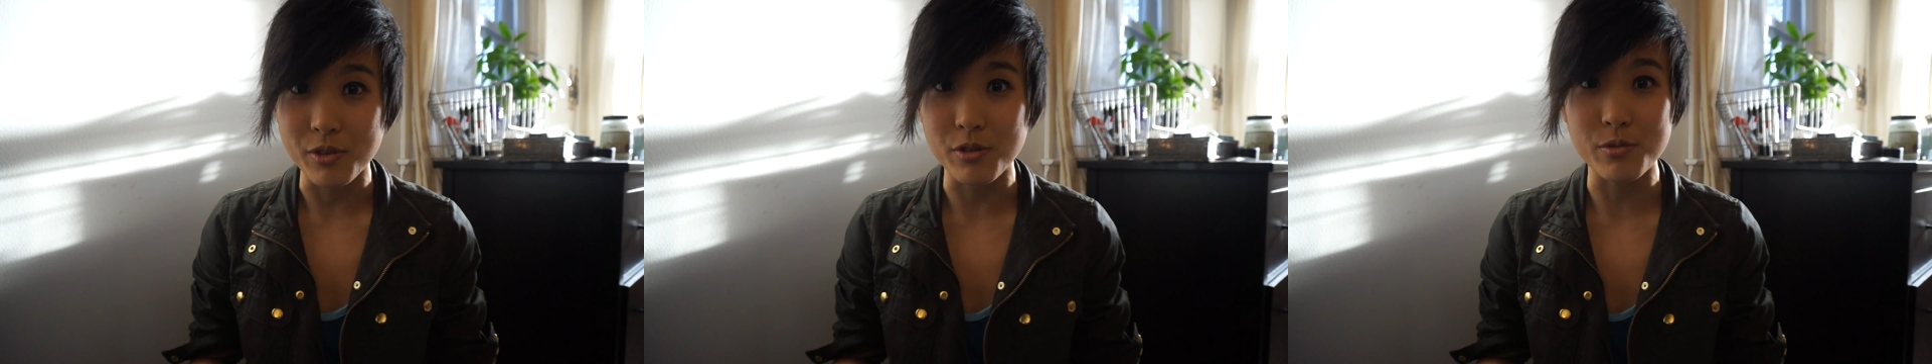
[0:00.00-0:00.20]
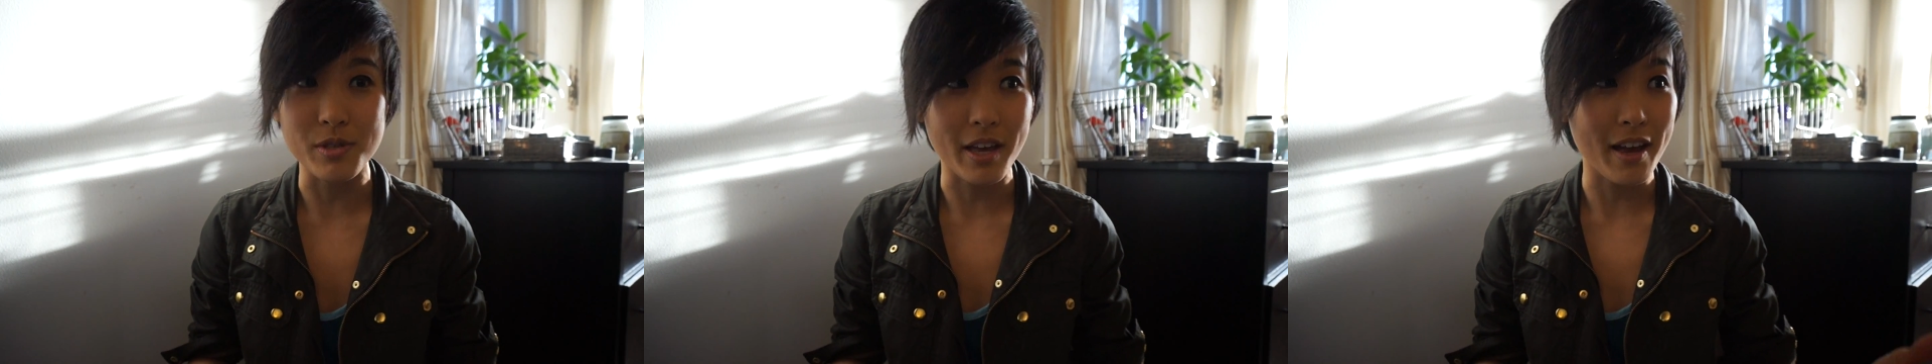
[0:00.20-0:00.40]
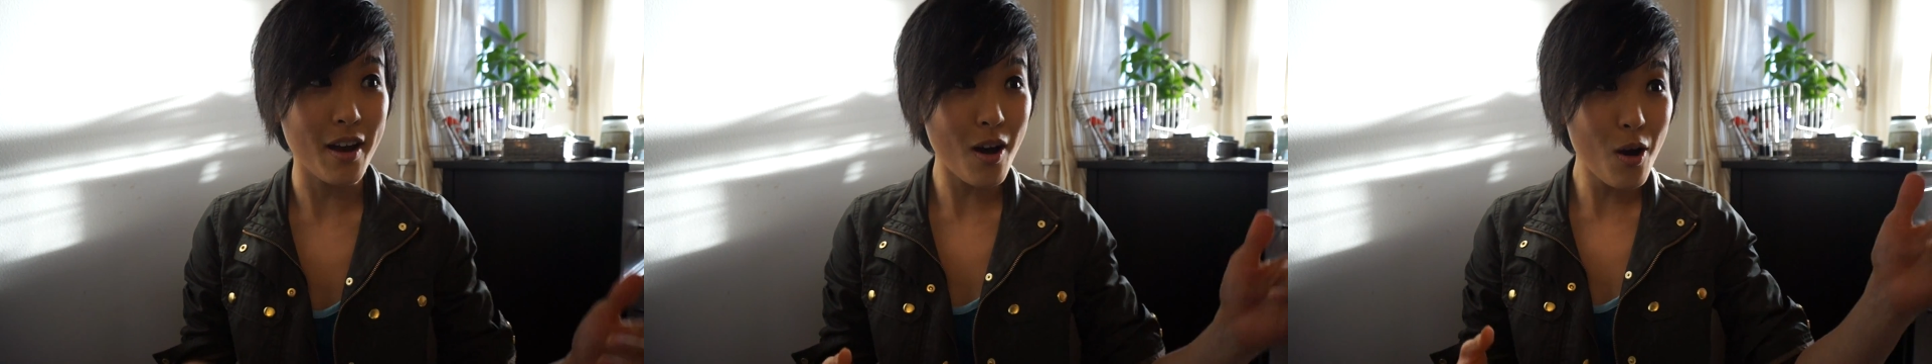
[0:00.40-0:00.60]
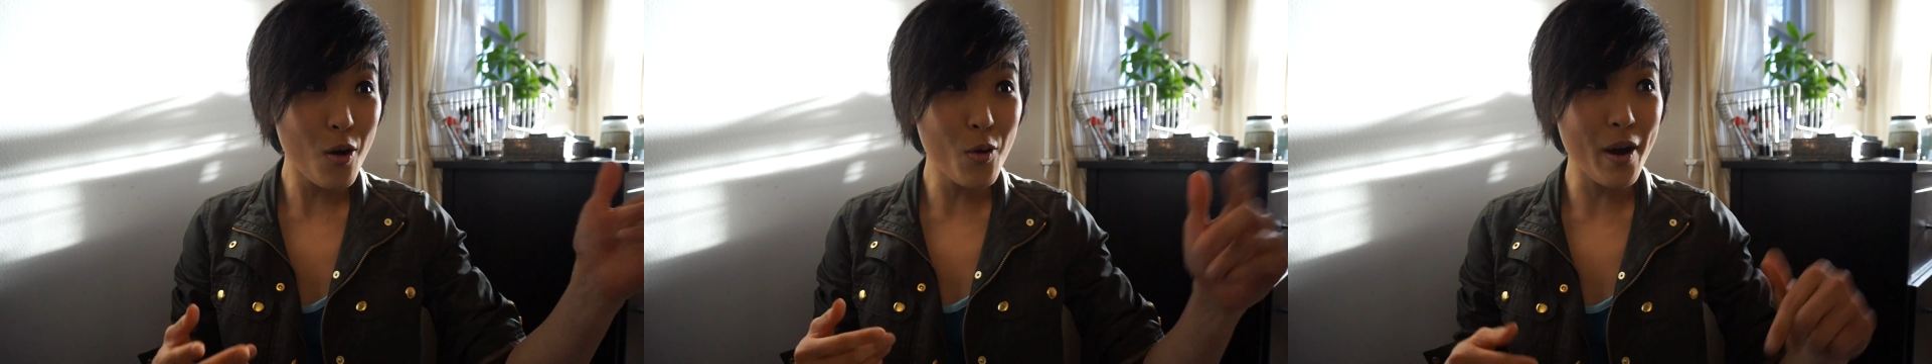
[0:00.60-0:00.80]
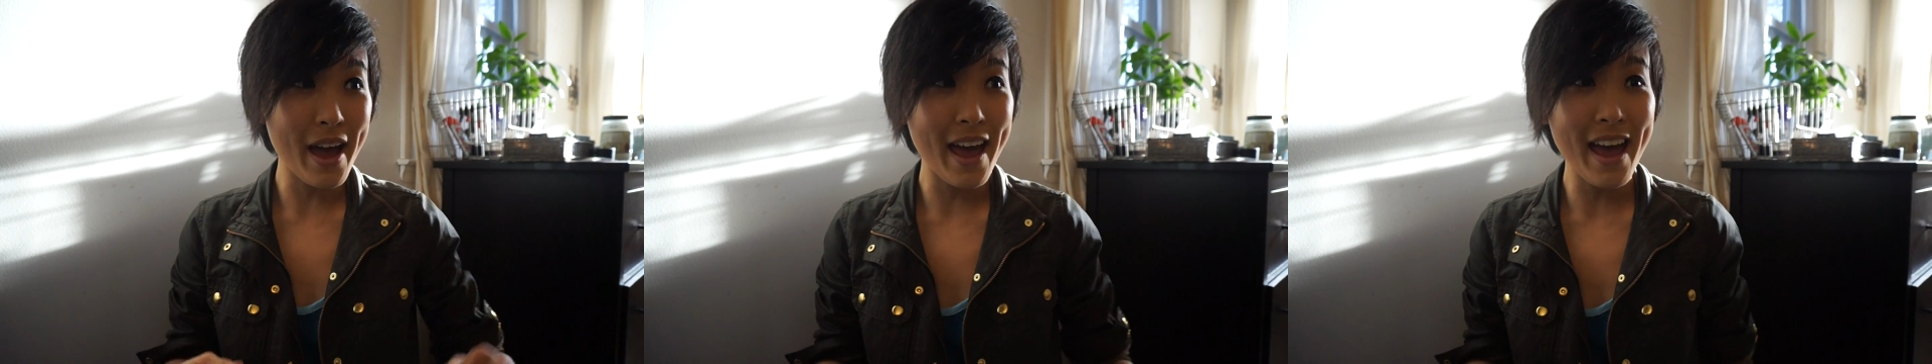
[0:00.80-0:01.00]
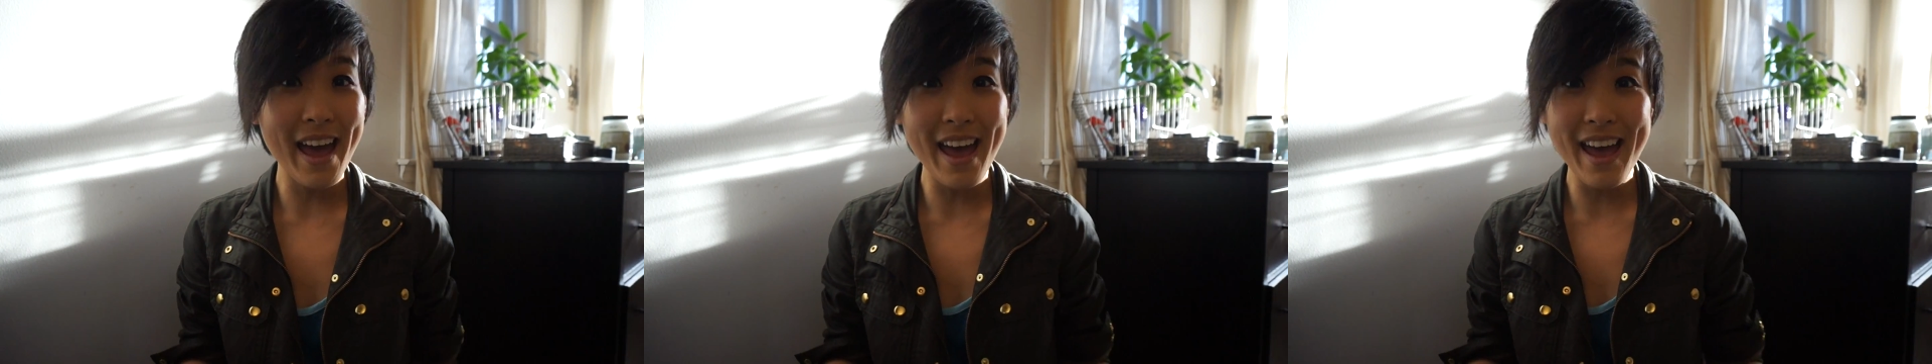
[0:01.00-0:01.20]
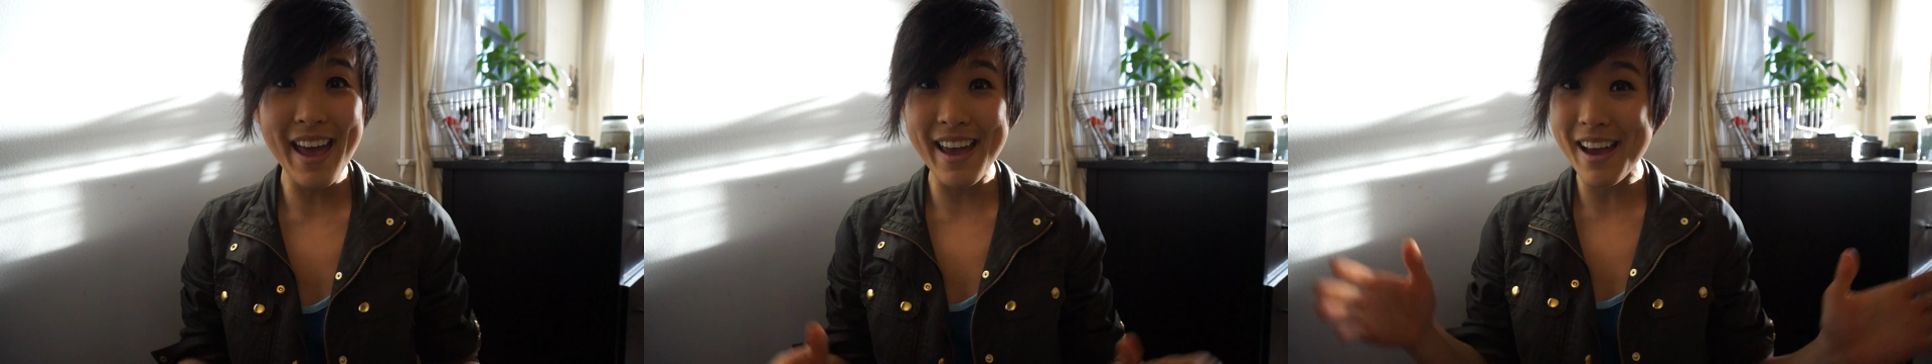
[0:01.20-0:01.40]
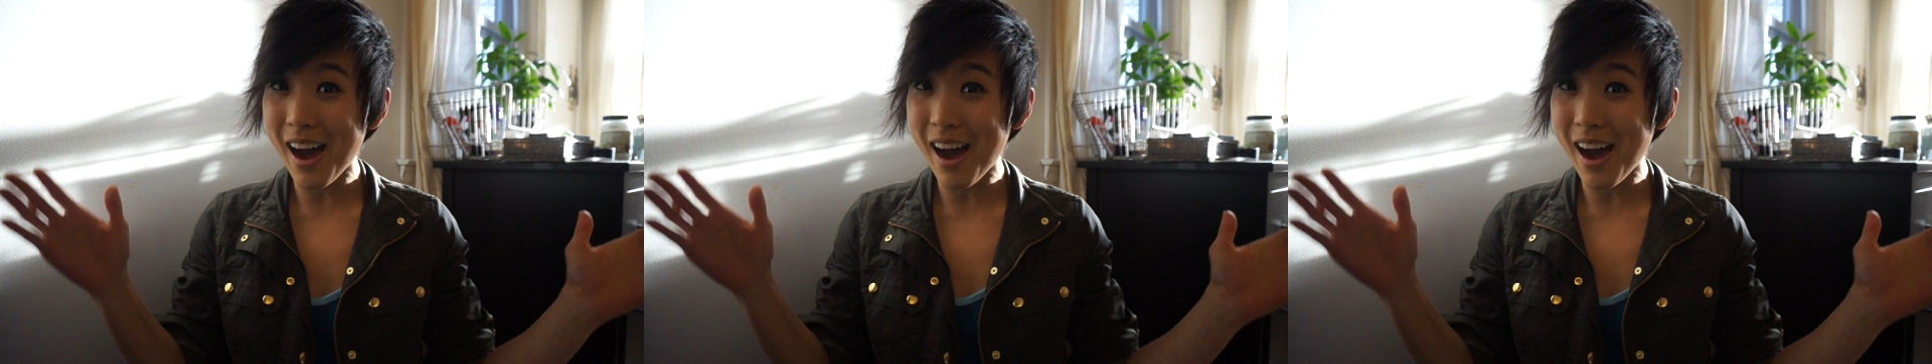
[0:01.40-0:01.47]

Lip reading: You say, oh, hey,